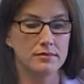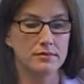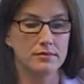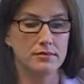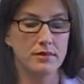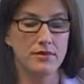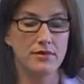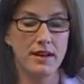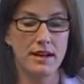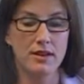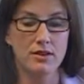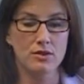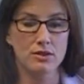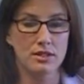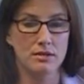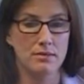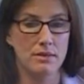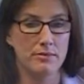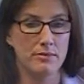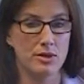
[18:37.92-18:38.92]
faculty
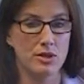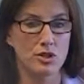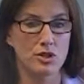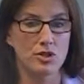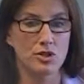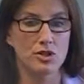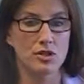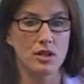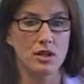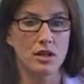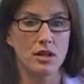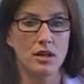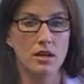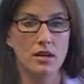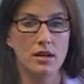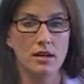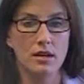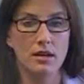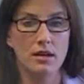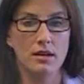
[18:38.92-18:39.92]
members.
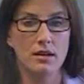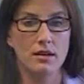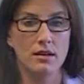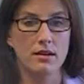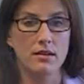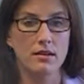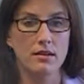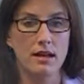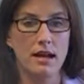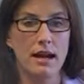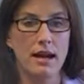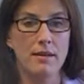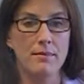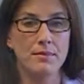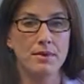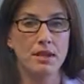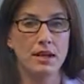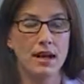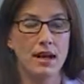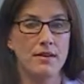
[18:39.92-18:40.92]
I'm
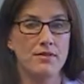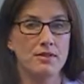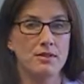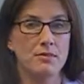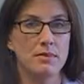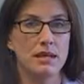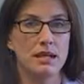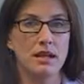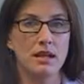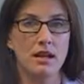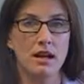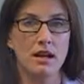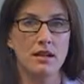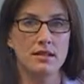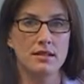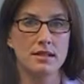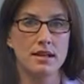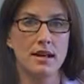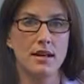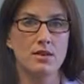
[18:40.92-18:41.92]
going to have to be in
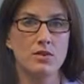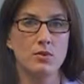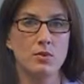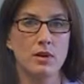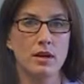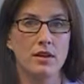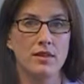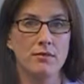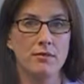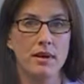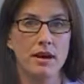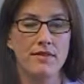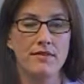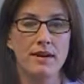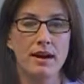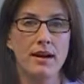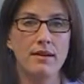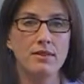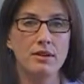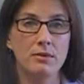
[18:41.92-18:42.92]
contact with my
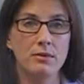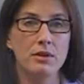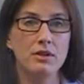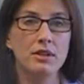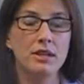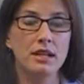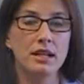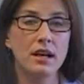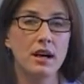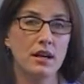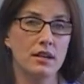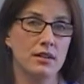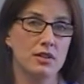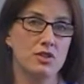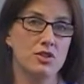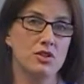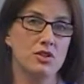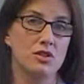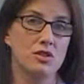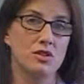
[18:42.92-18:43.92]
5 community
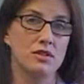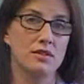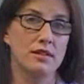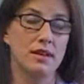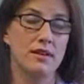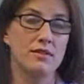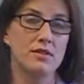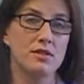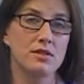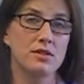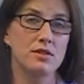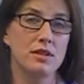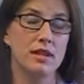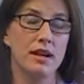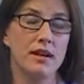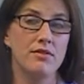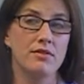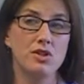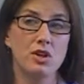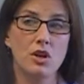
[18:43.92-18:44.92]
colleges that
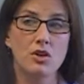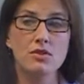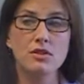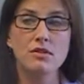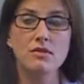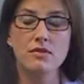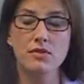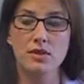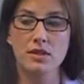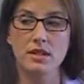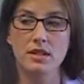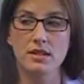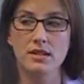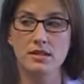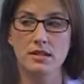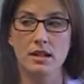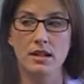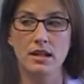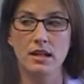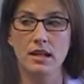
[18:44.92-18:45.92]
I've chosen for this
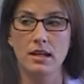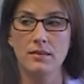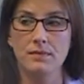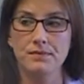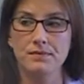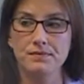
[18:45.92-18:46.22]
study,